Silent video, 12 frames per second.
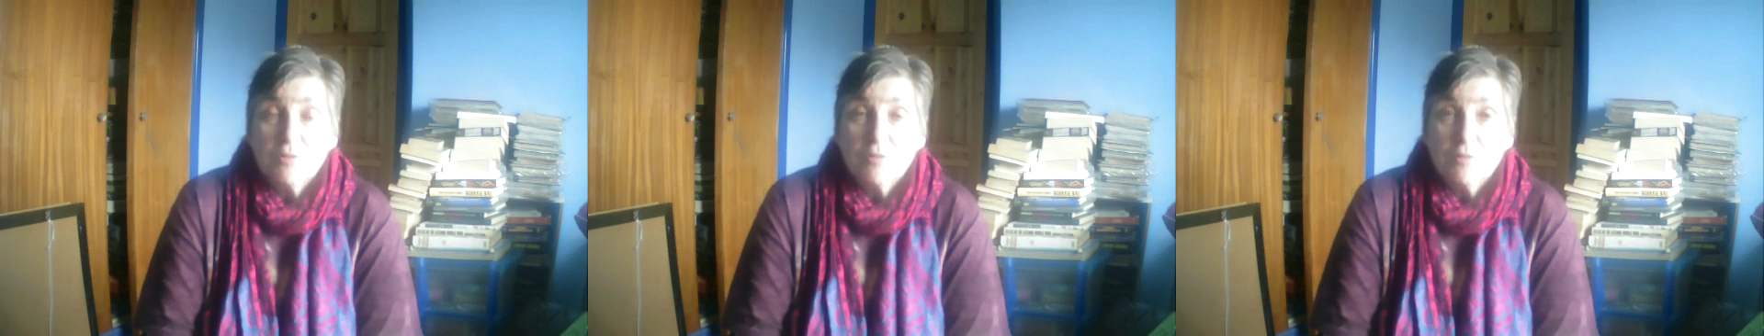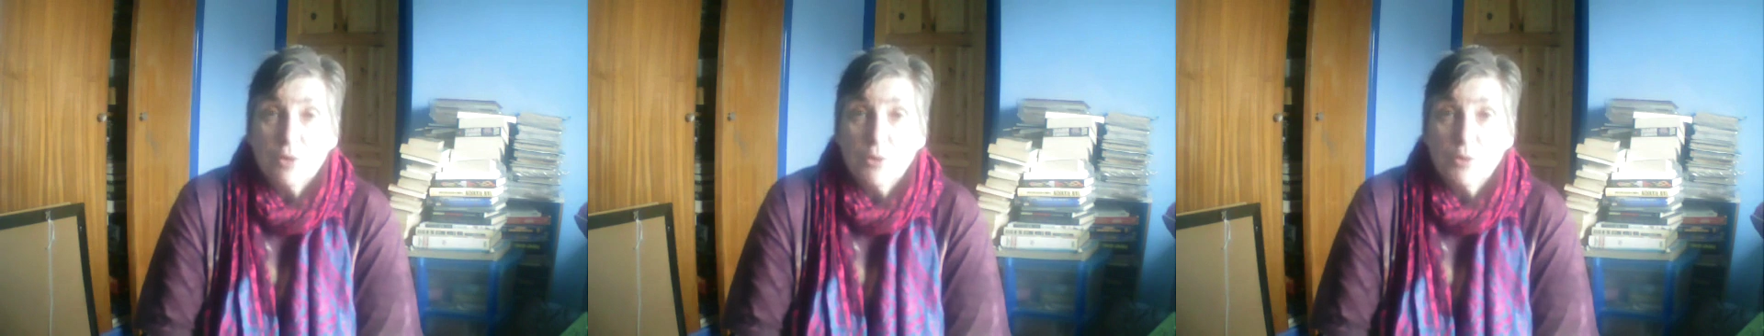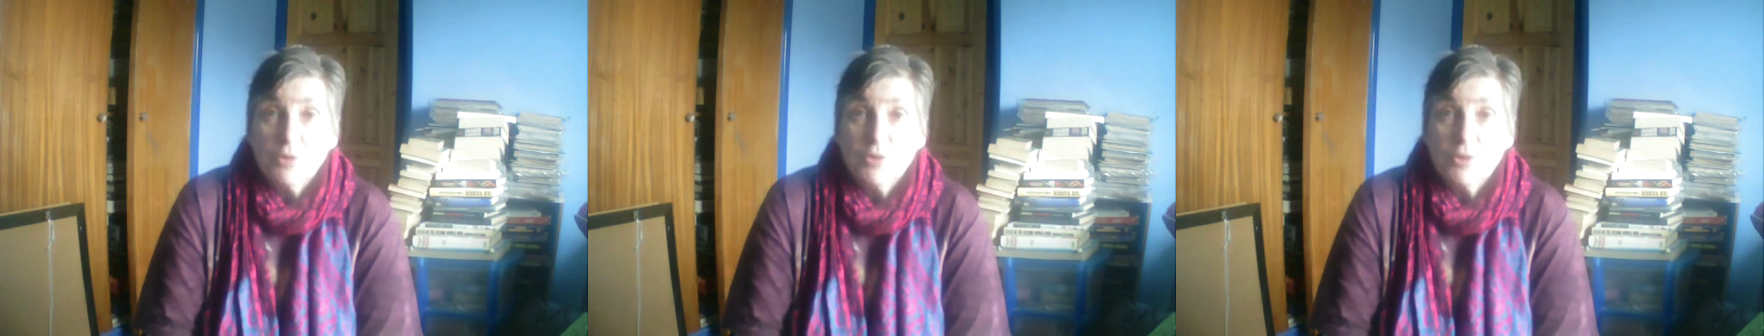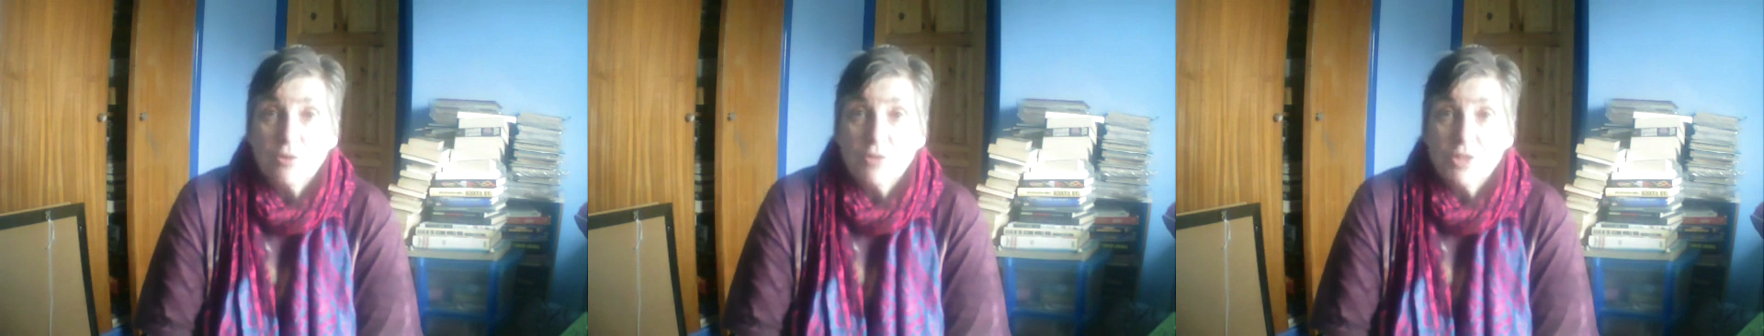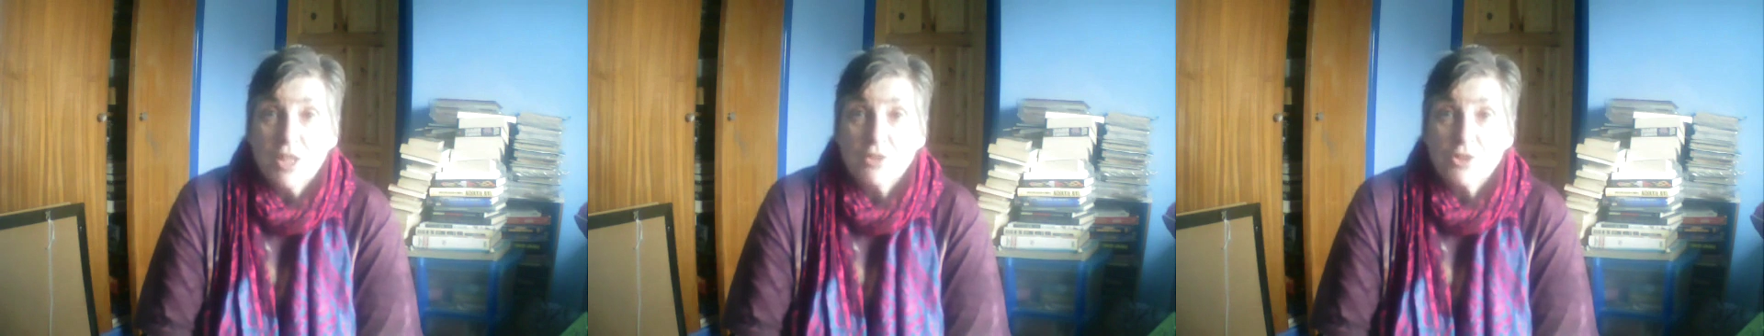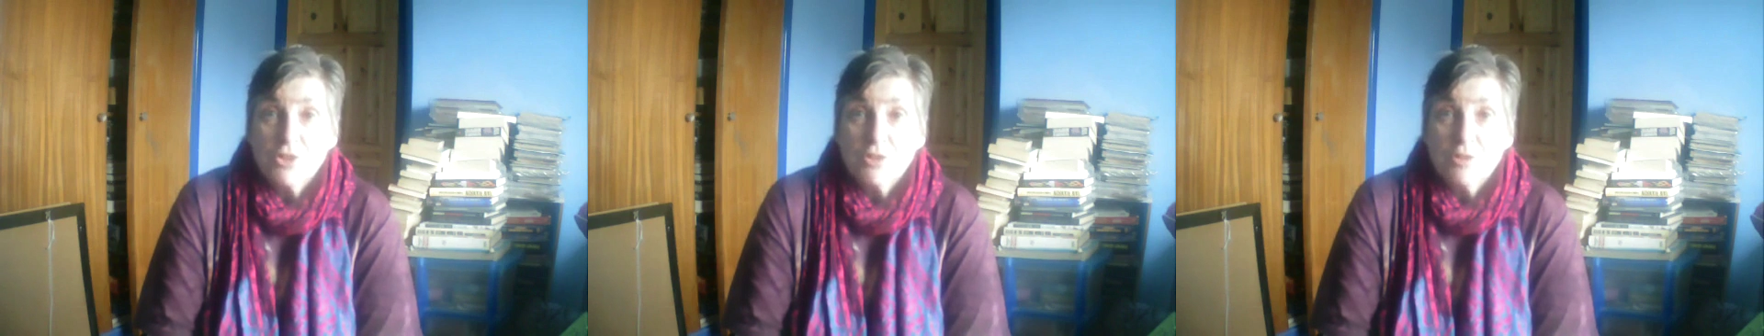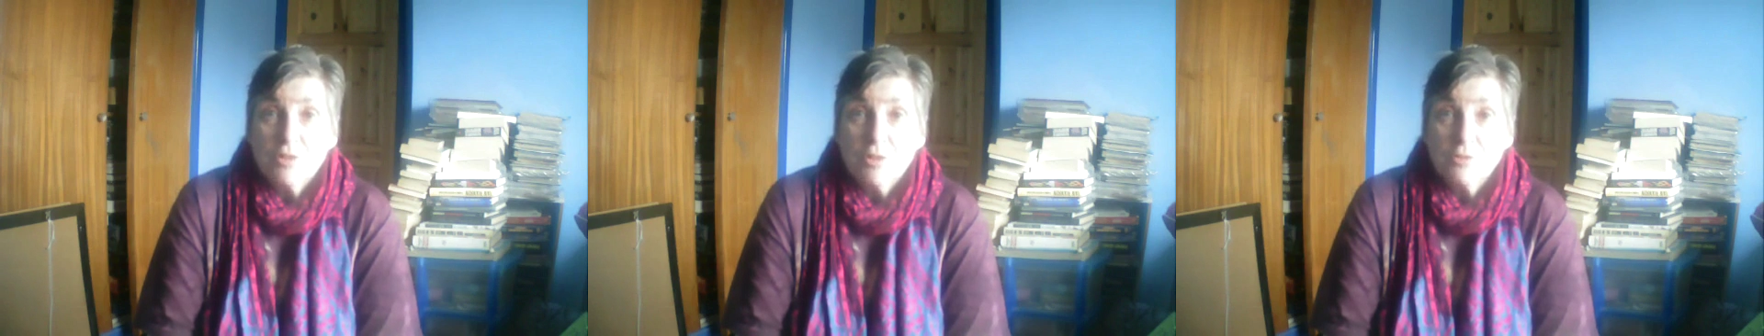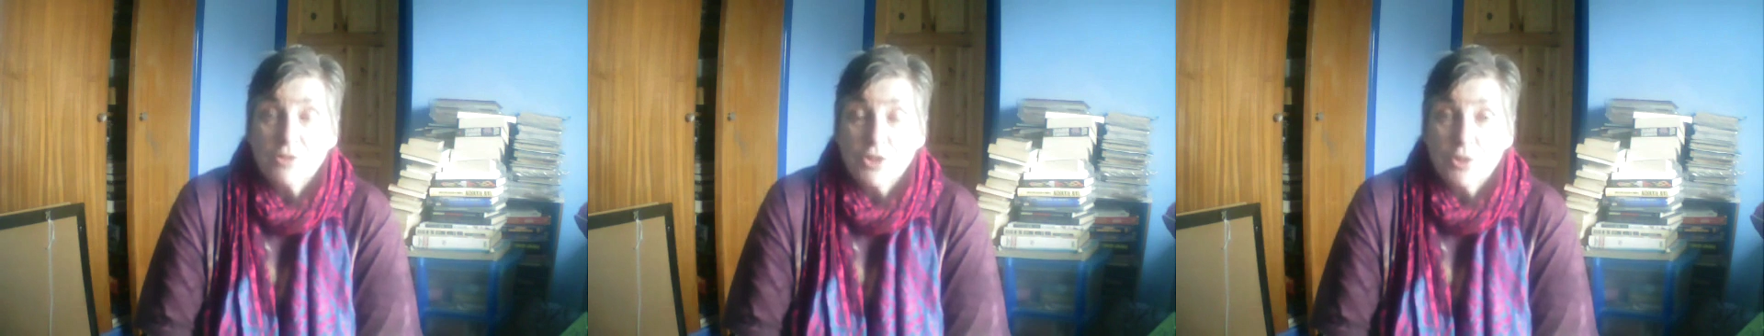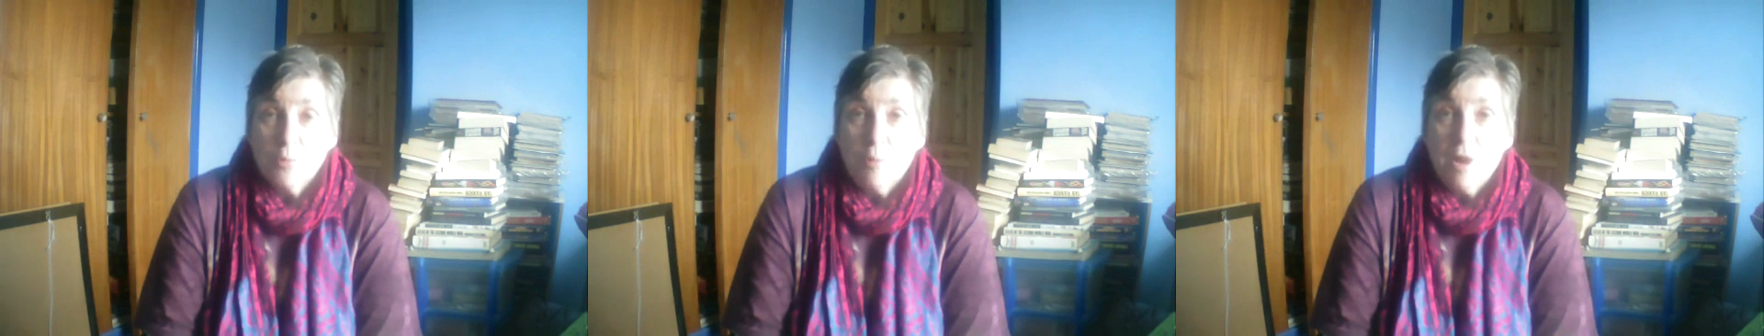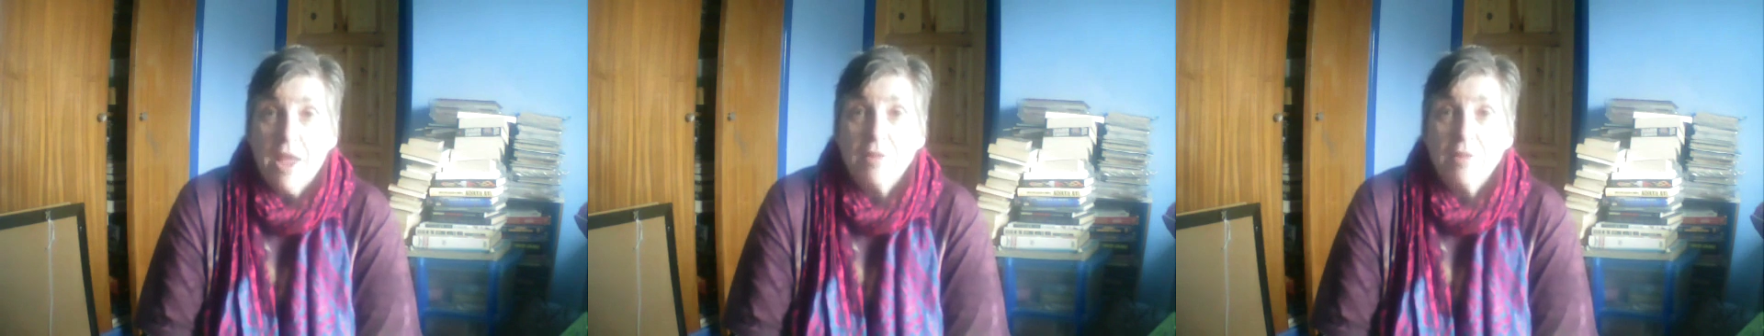focus your attention onto your breath